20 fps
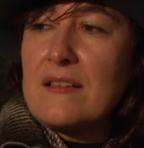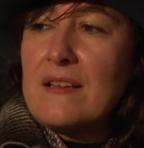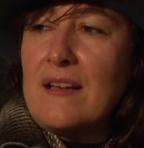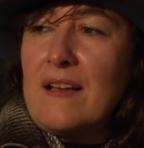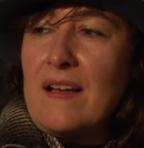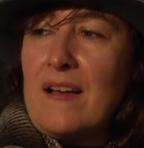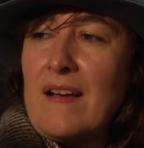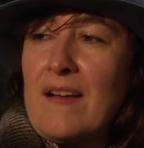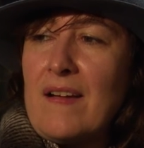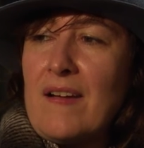
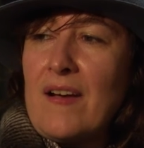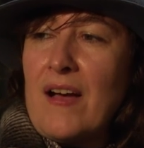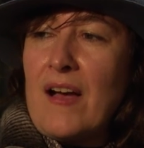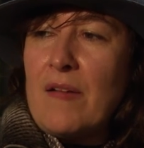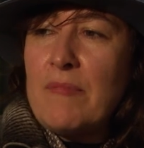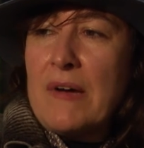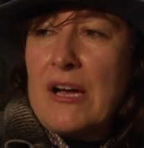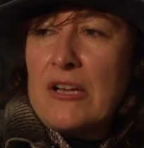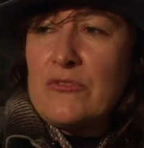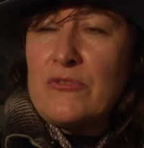uh,
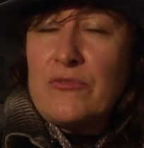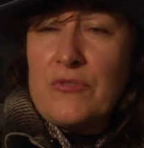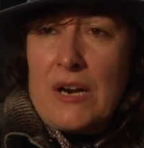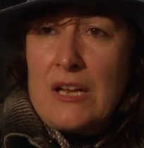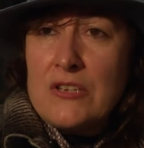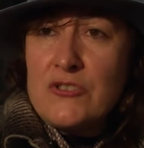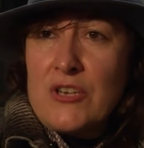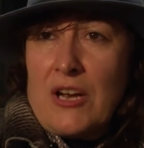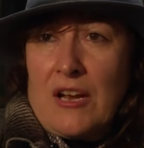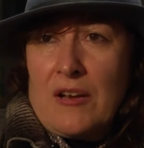about
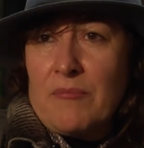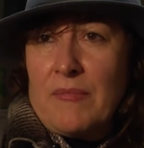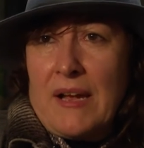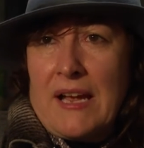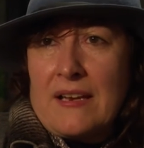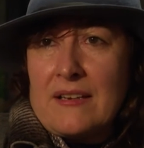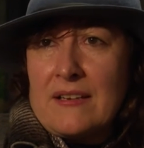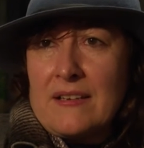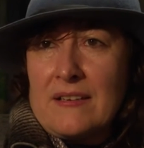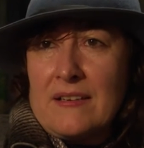fragile
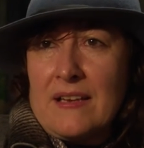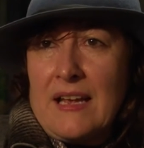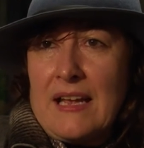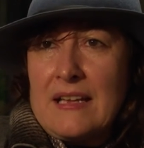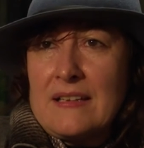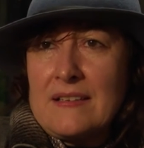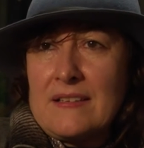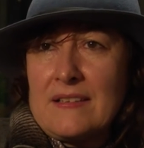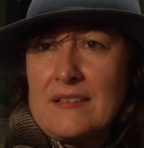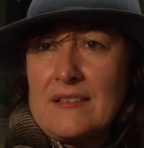men.
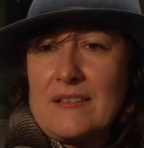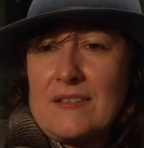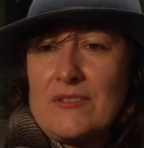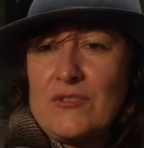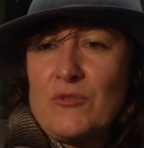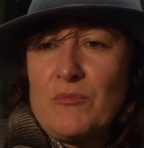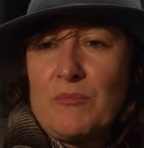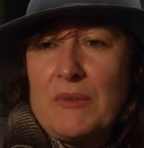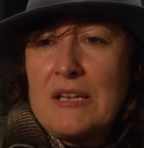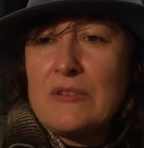And
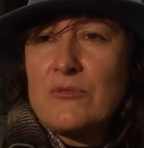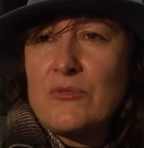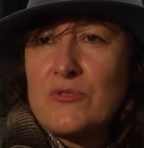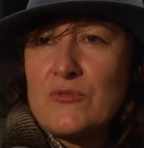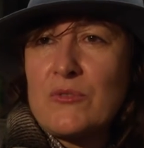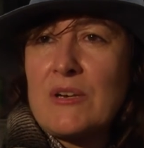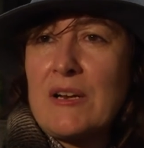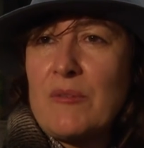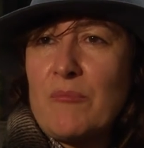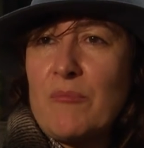to me, it was
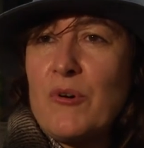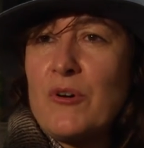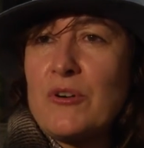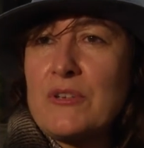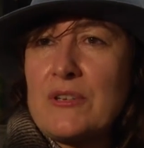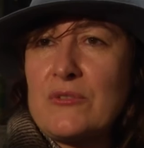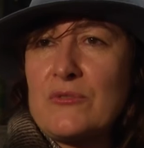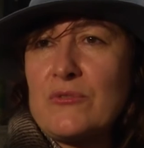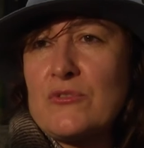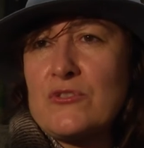really
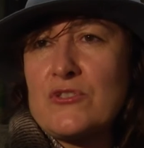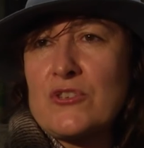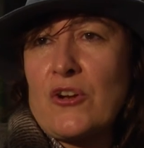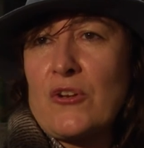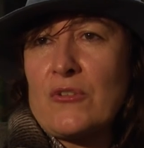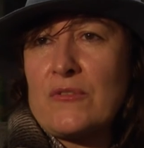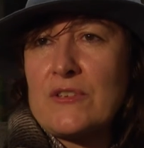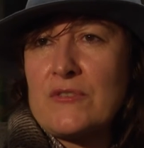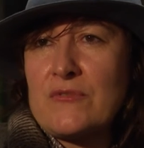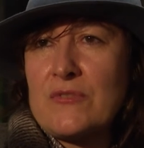important to
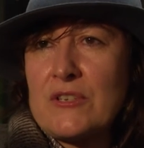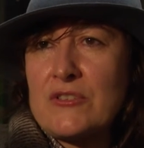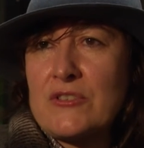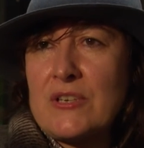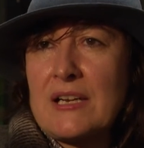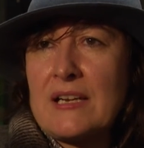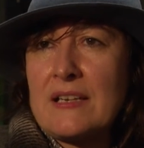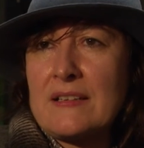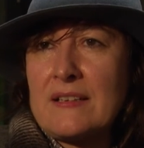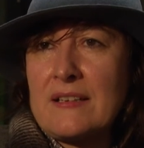show this
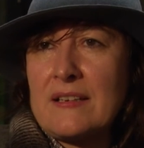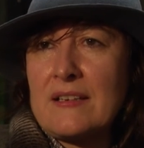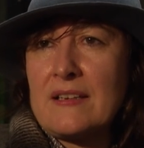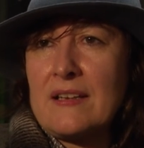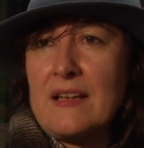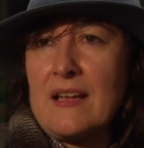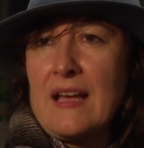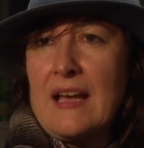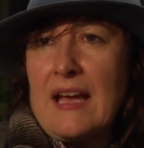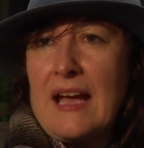fragility.
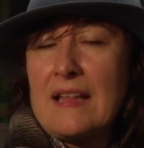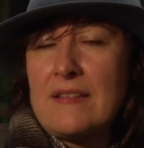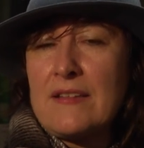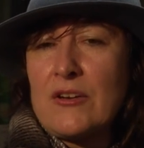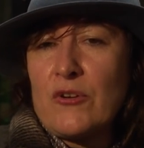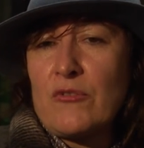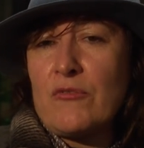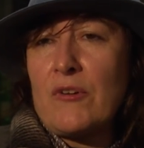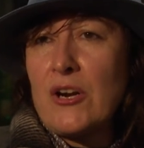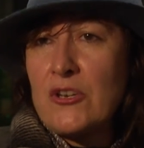And they
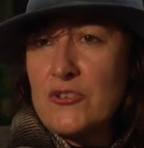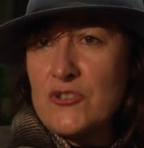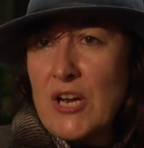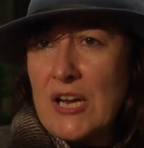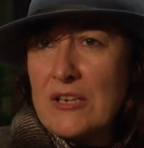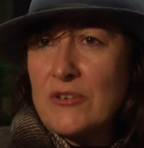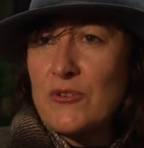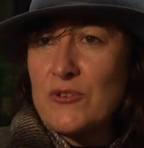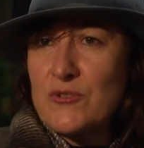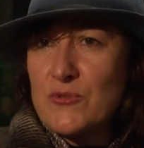were very
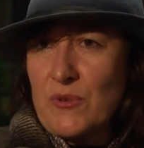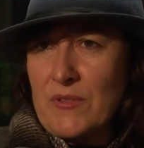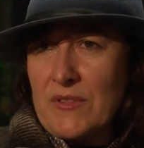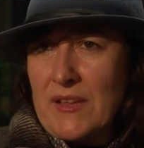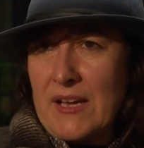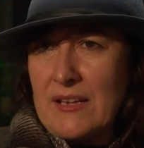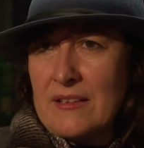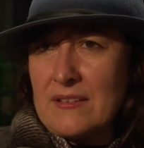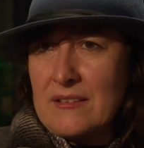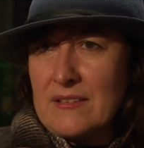generous with
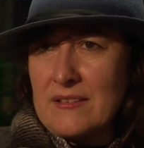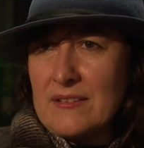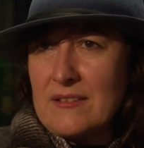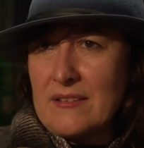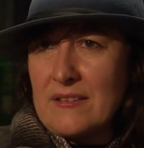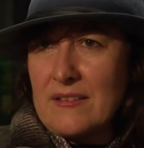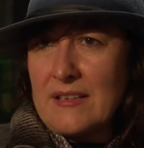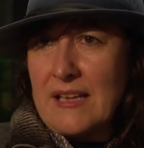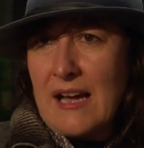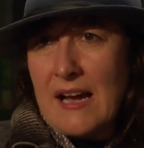that,
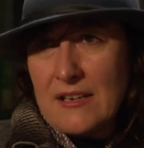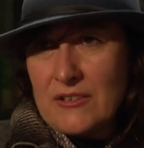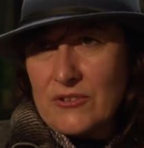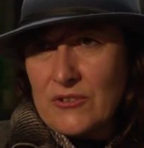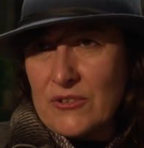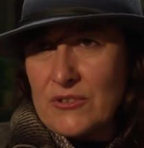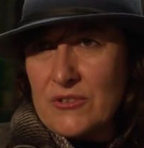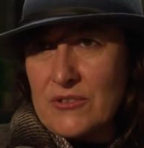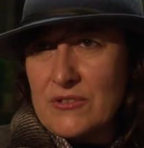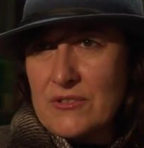the
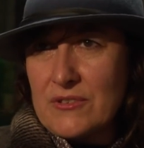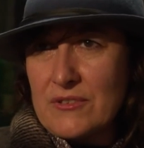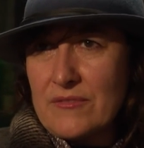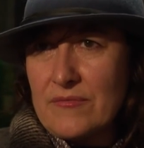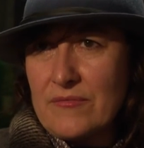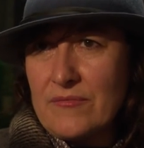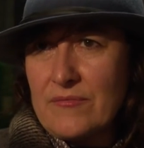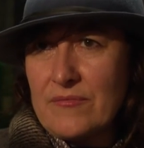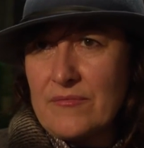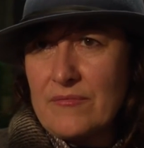actors.
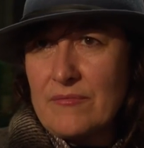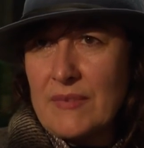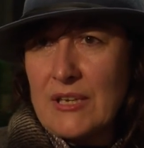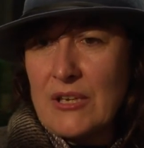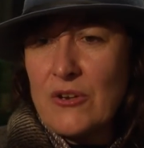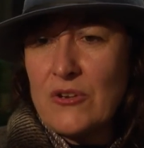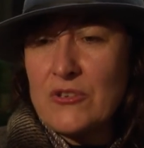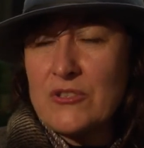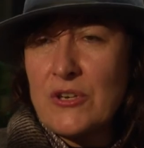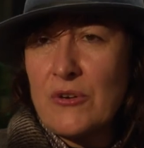Yeah,
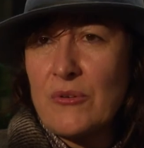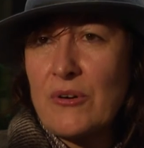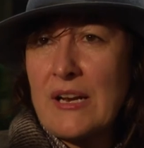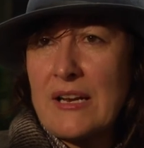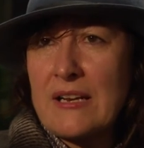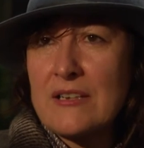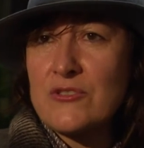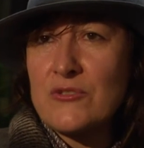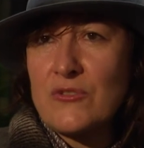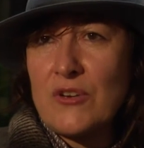Because you, they were
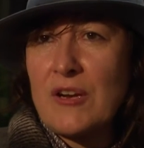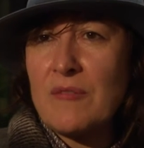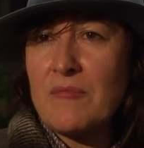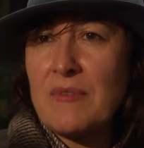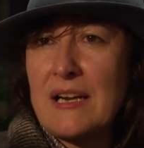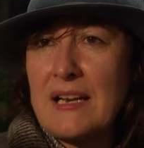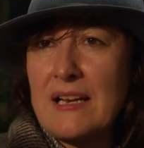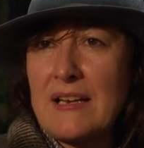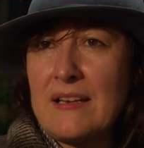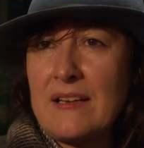yeah.
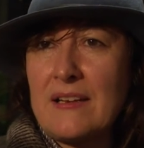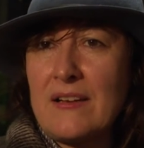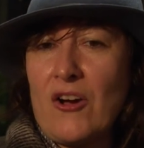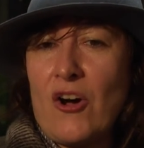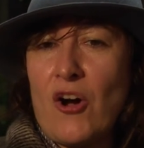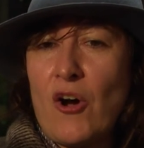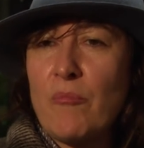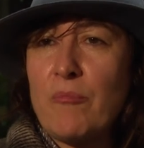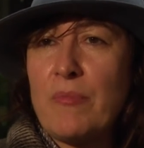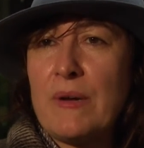extremely
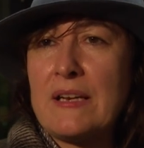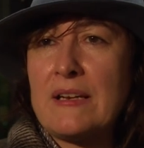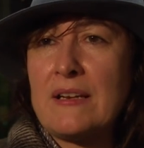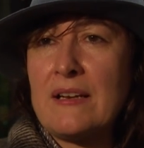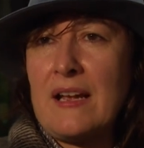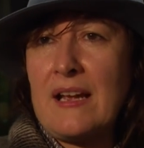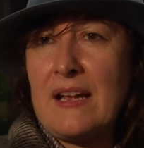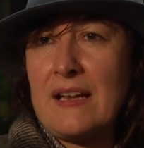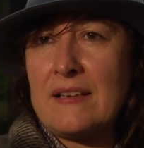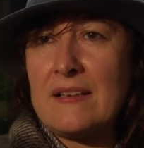open
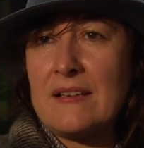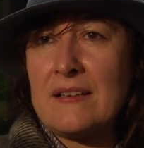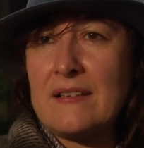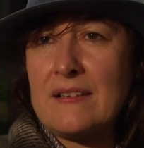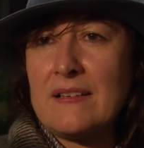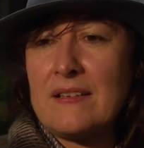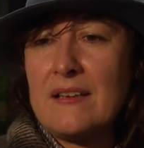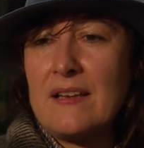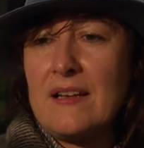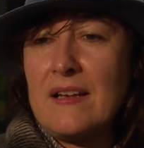and
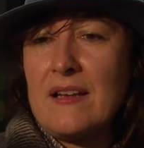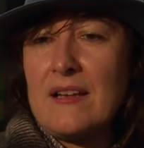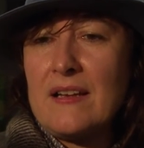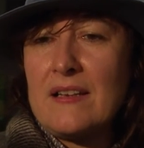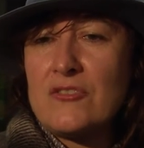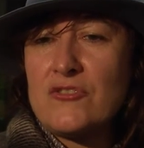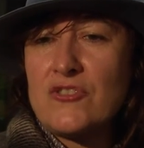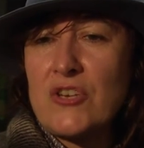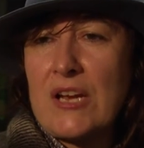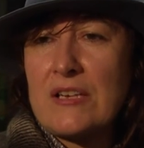
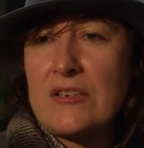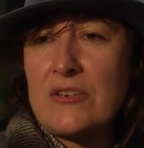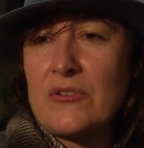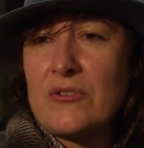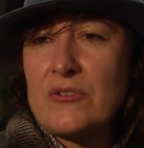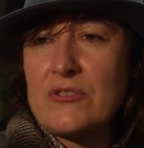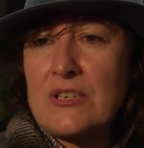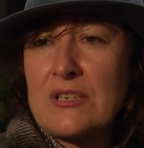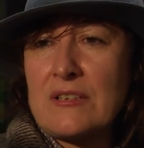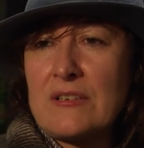
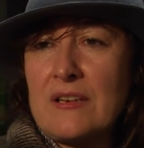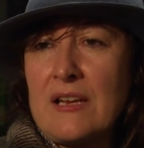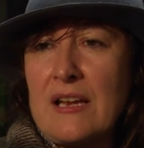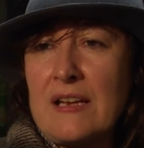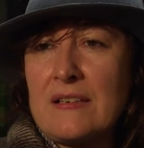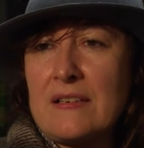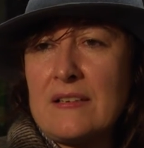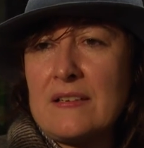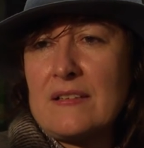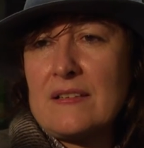generous and,
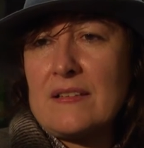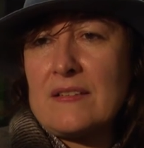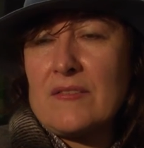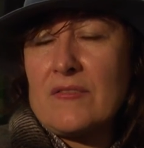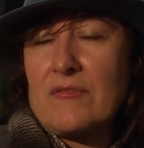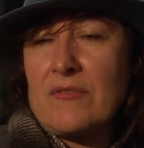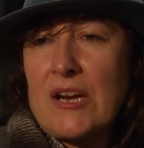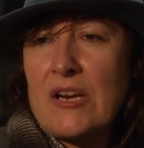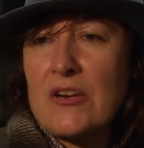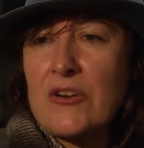and
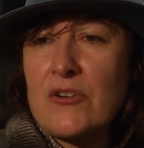very